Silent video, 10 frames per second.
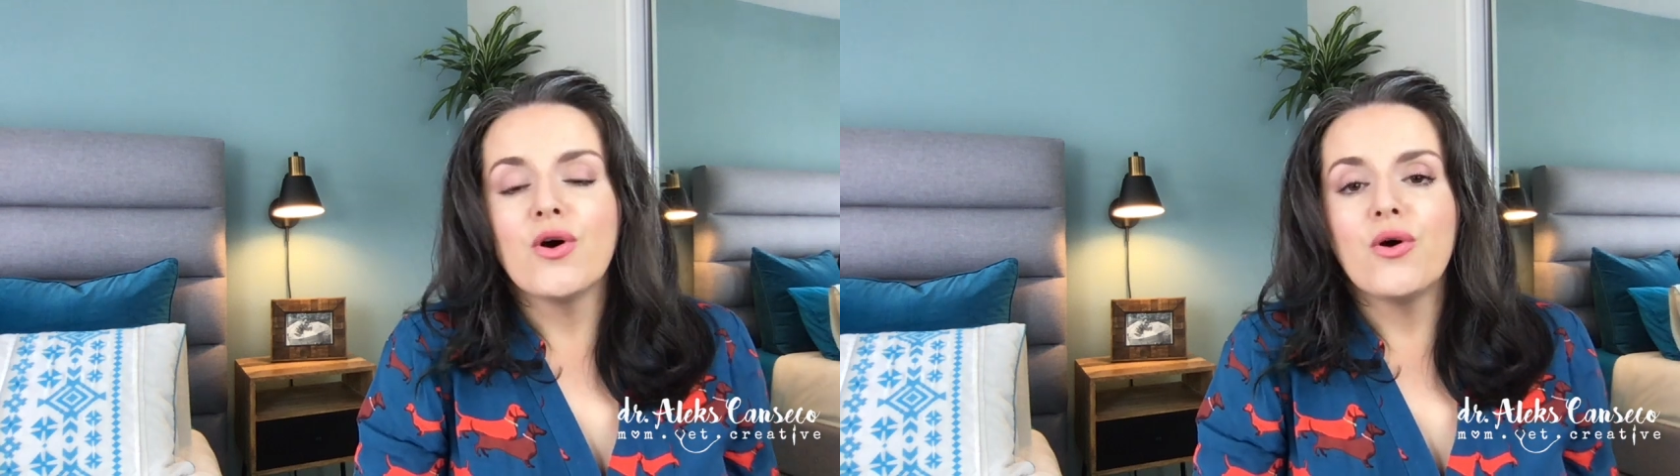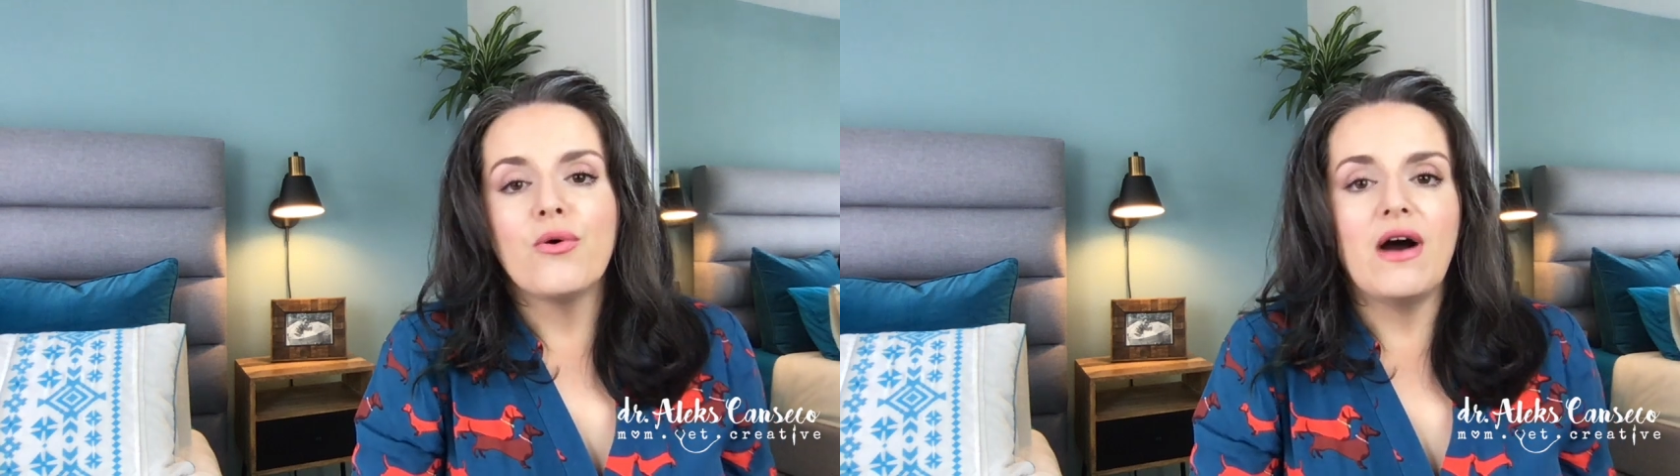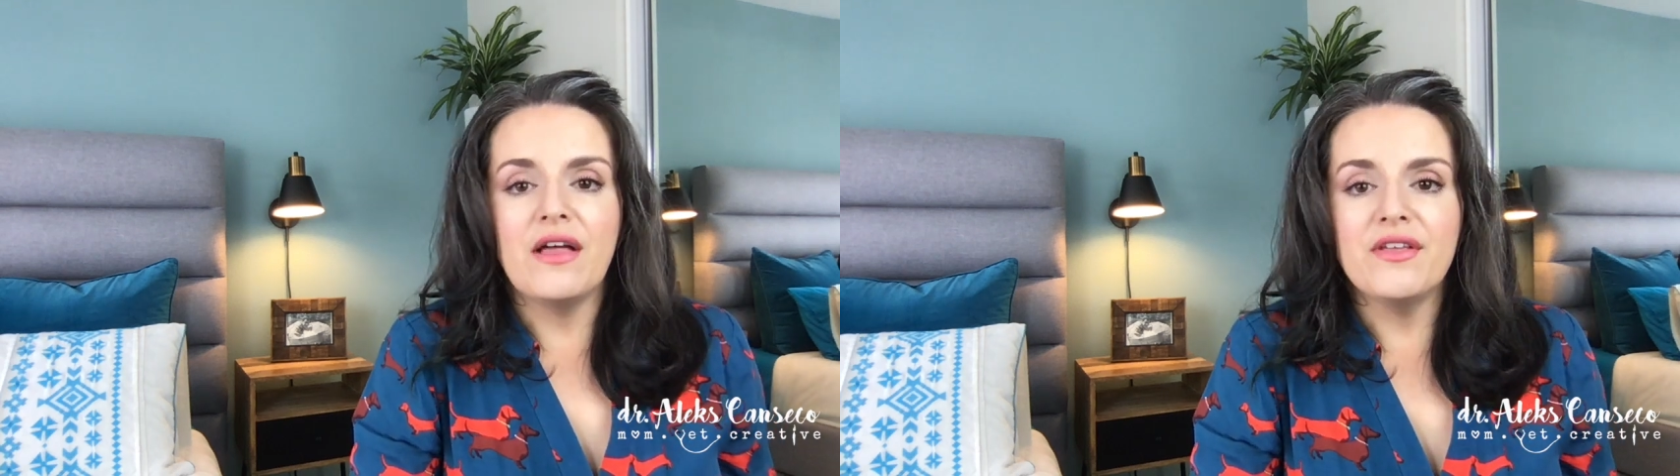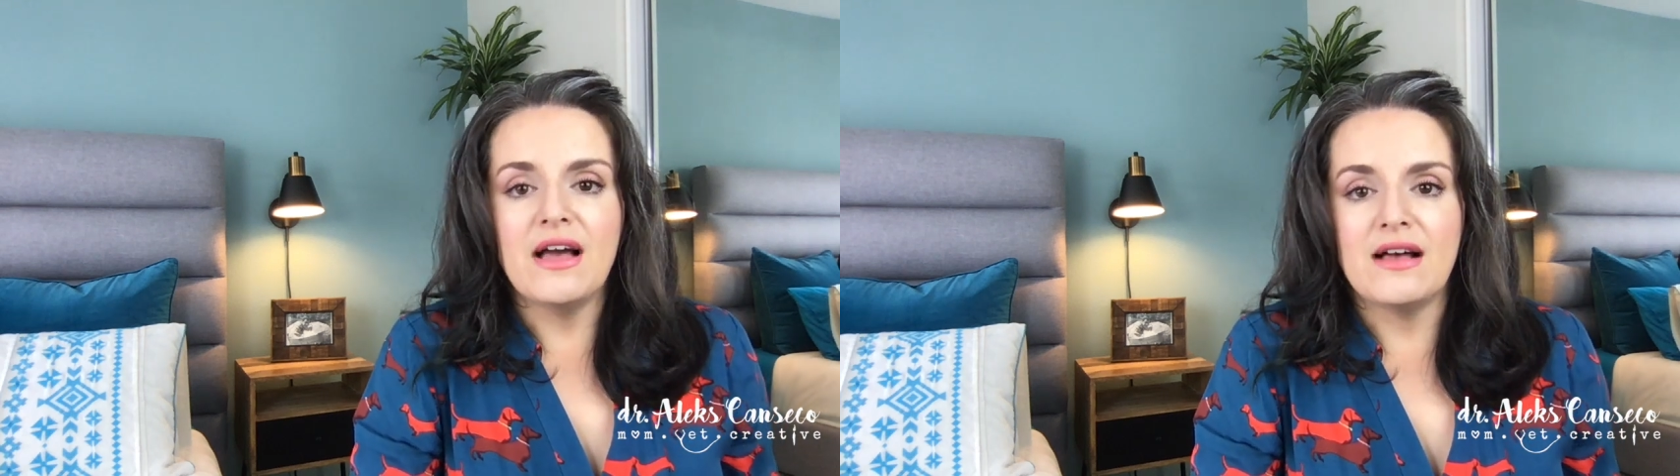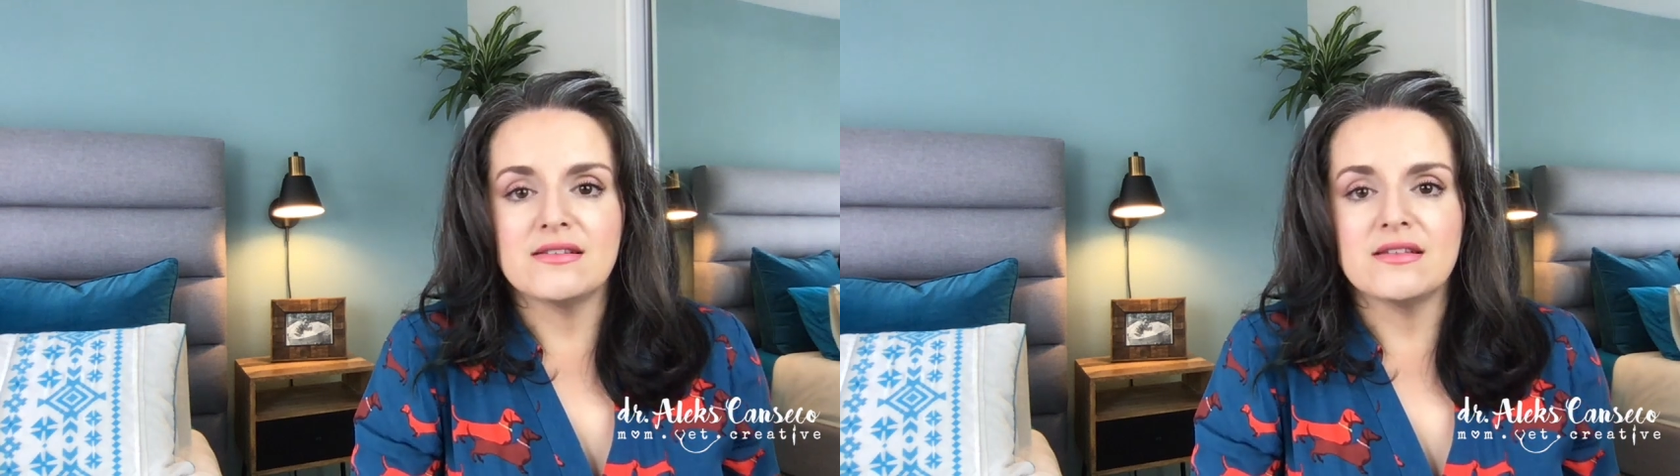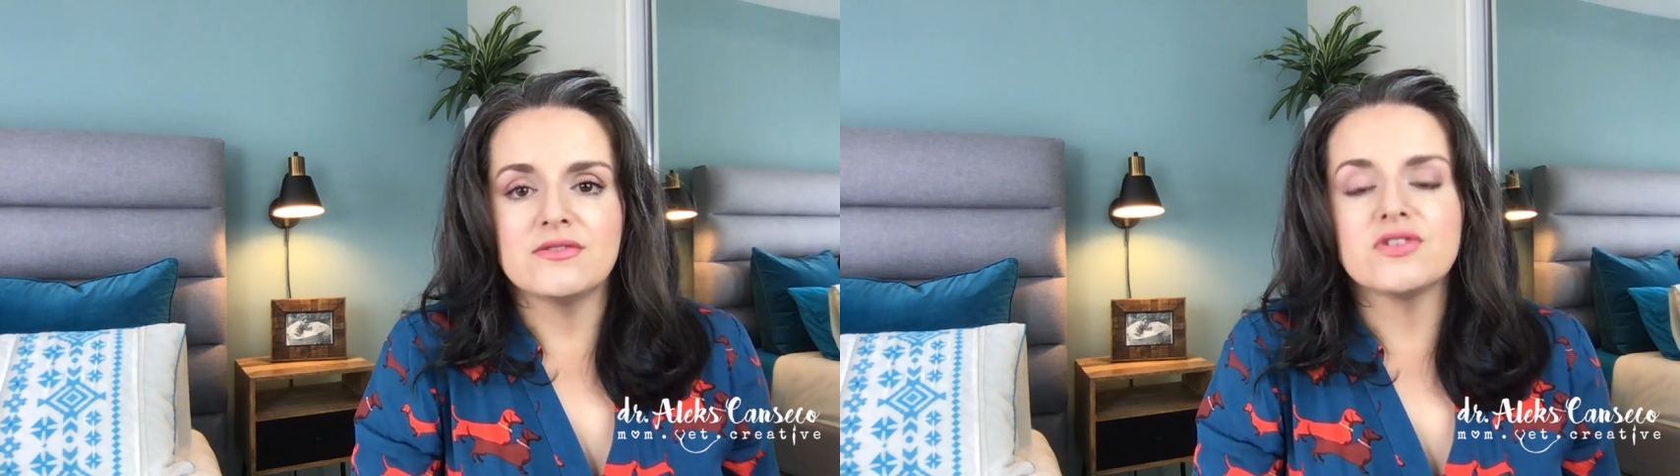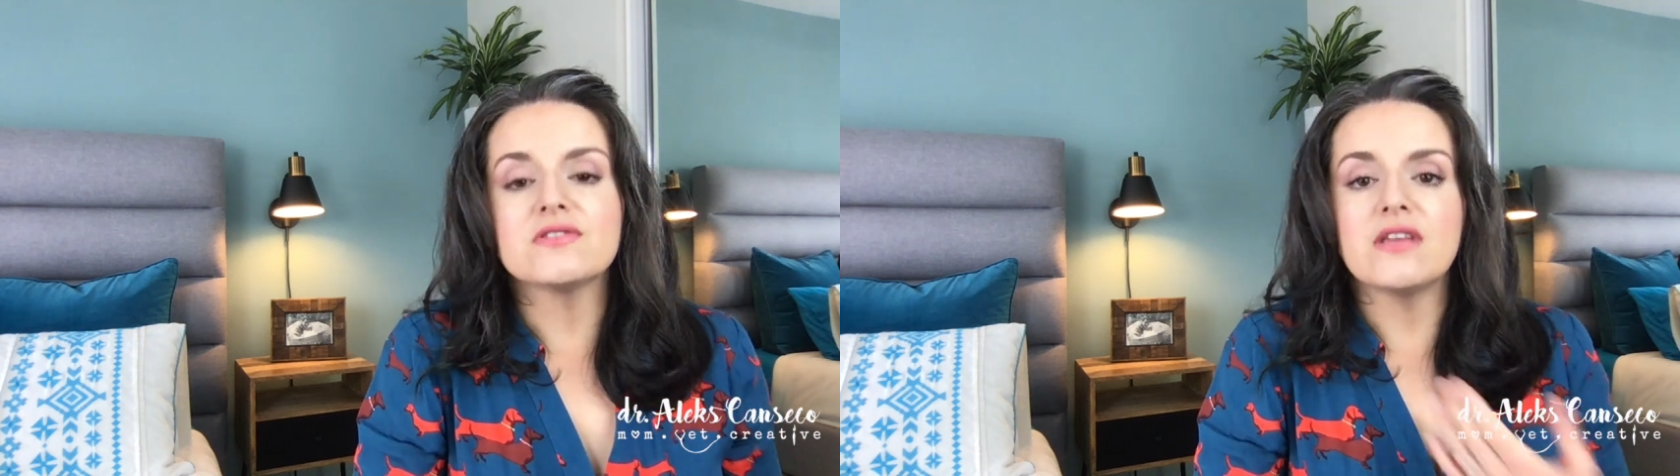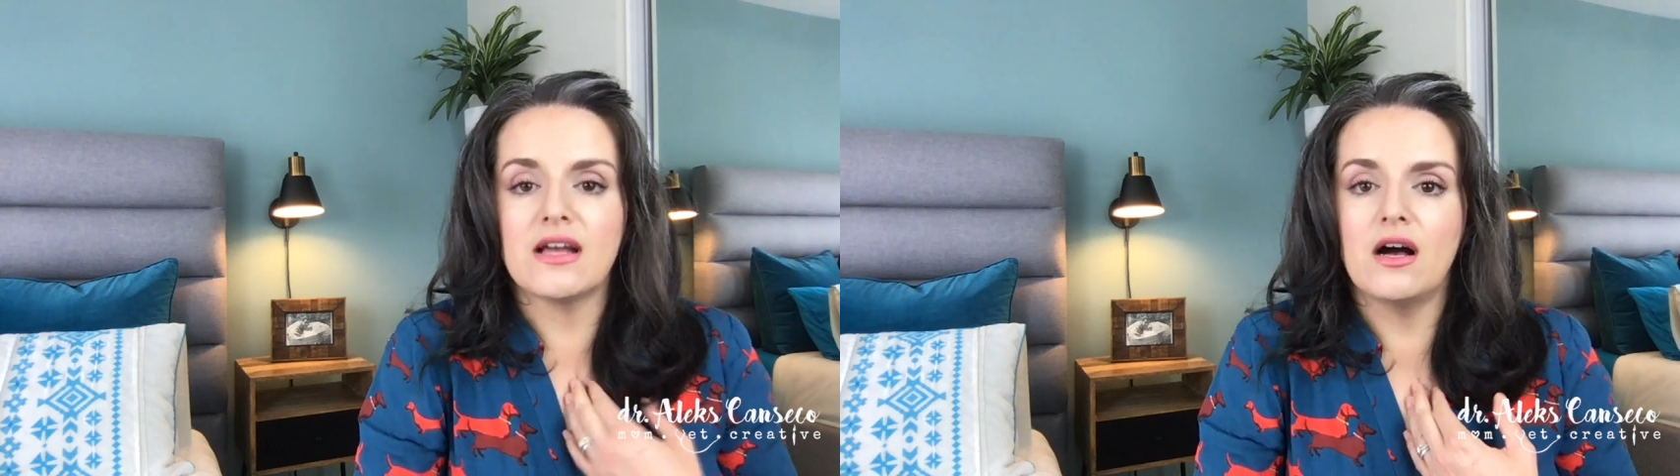or other hazards
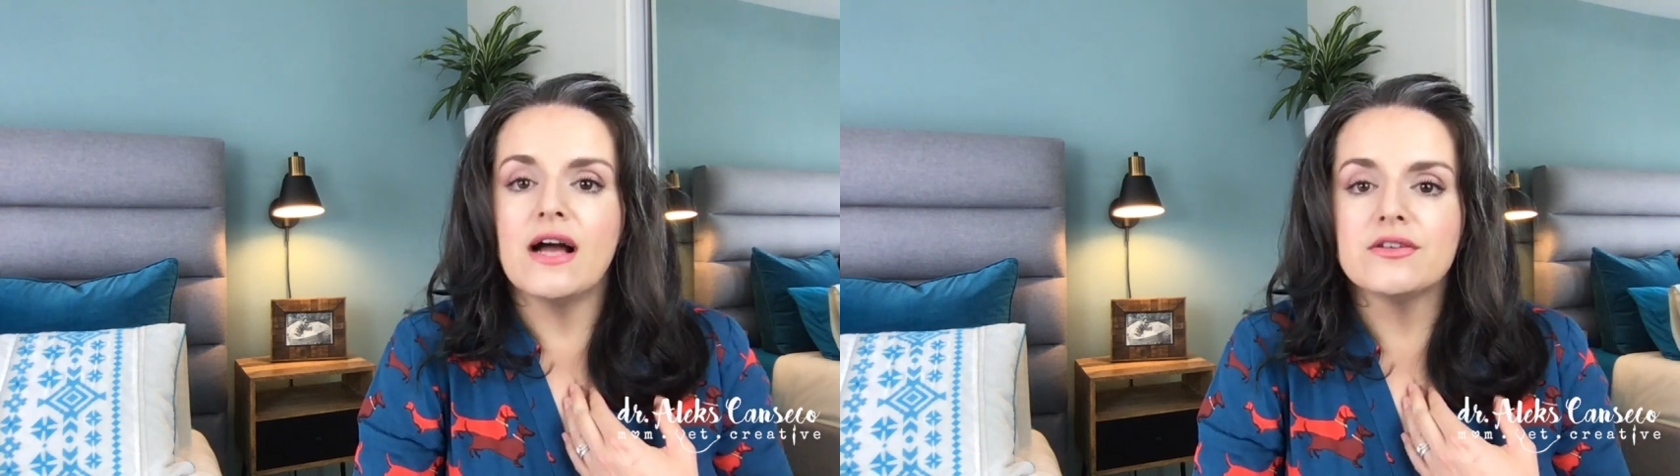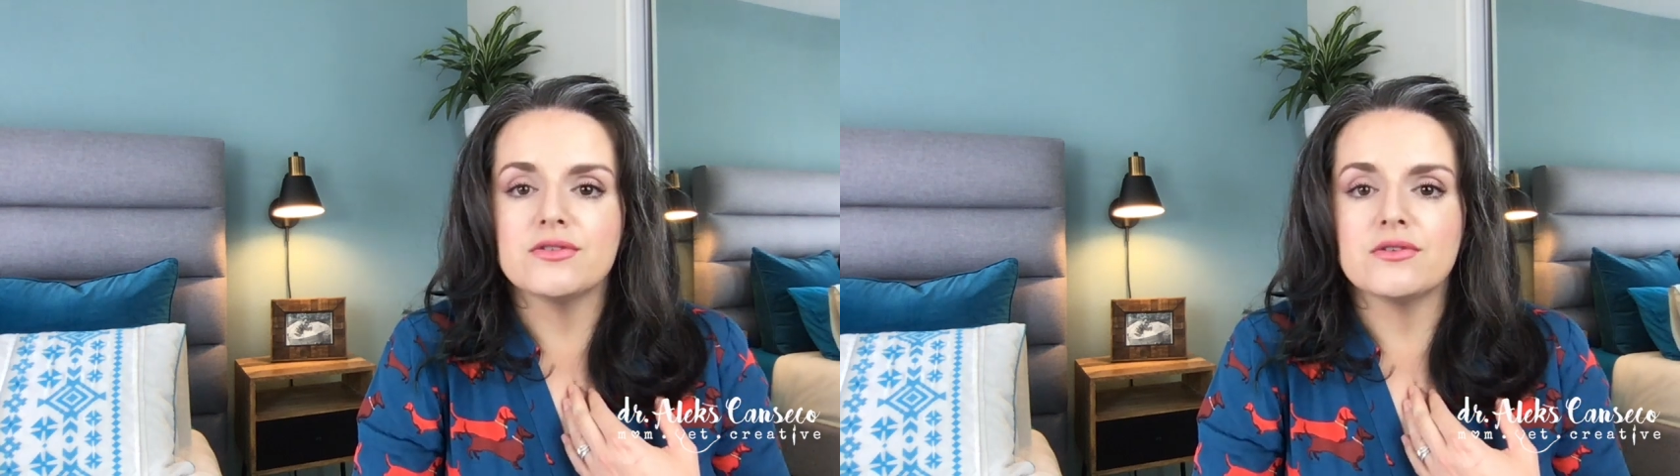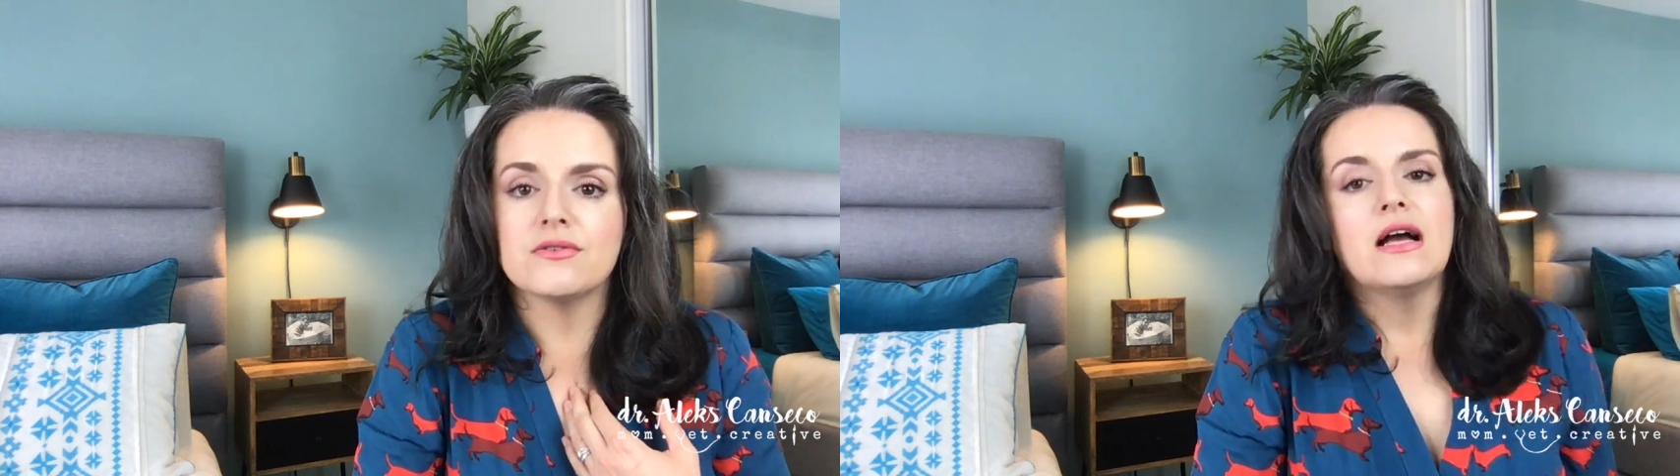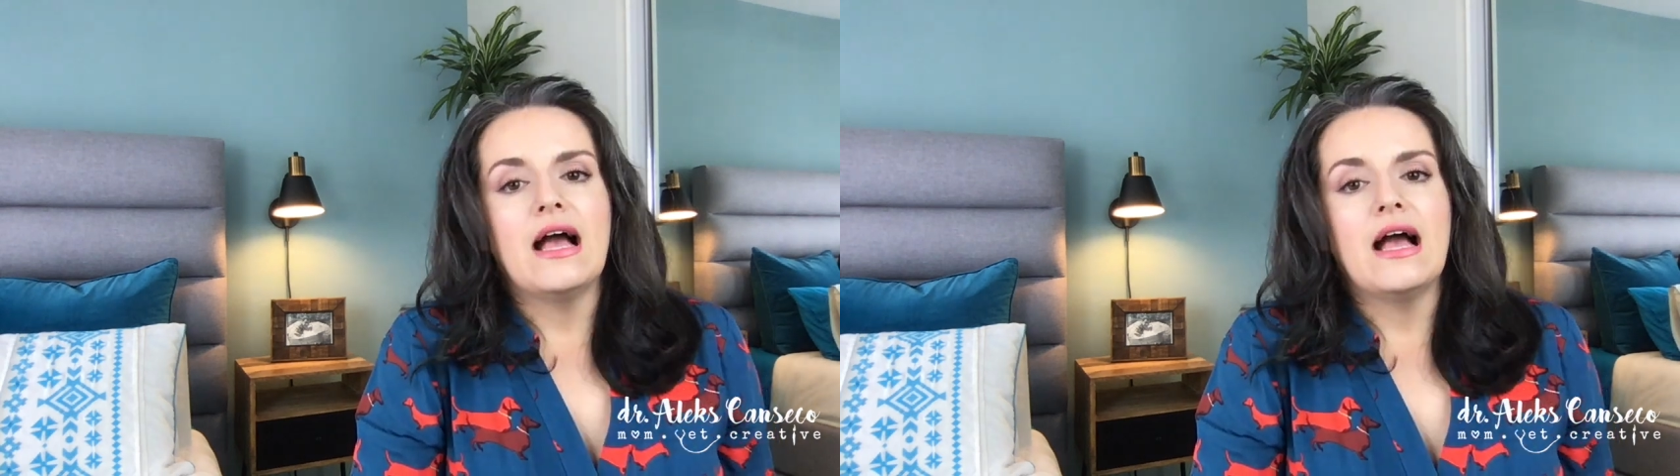just like I do